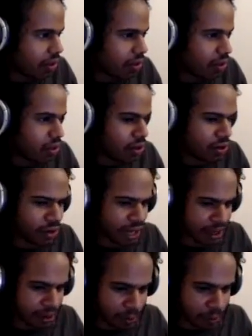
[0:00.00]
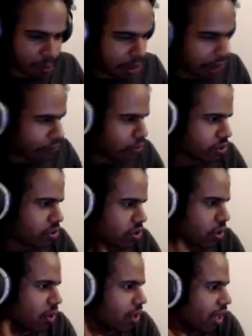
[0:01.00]
you know, like when I first
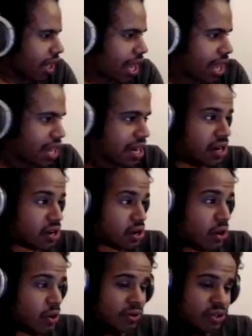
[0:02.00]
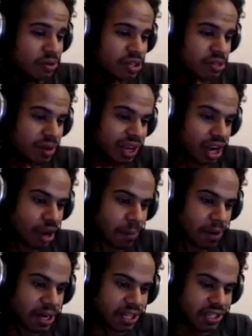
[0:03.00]
started, like I didn't know so much about like
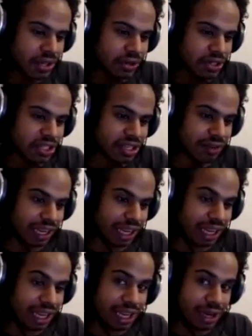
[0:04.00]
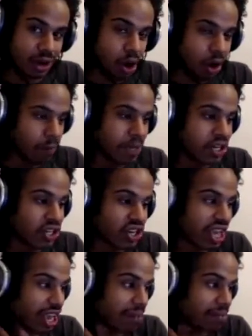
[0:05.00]
upgrading skills and stuff like in
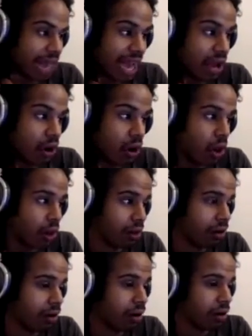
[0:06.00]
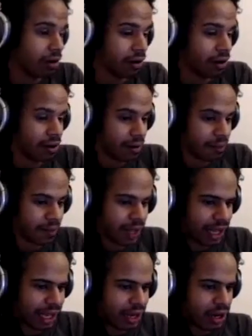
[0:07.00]
RPG games at all. And,
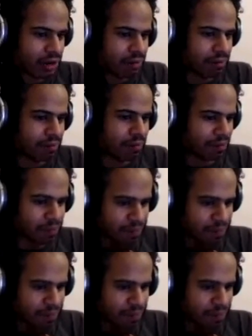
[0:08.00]
like um,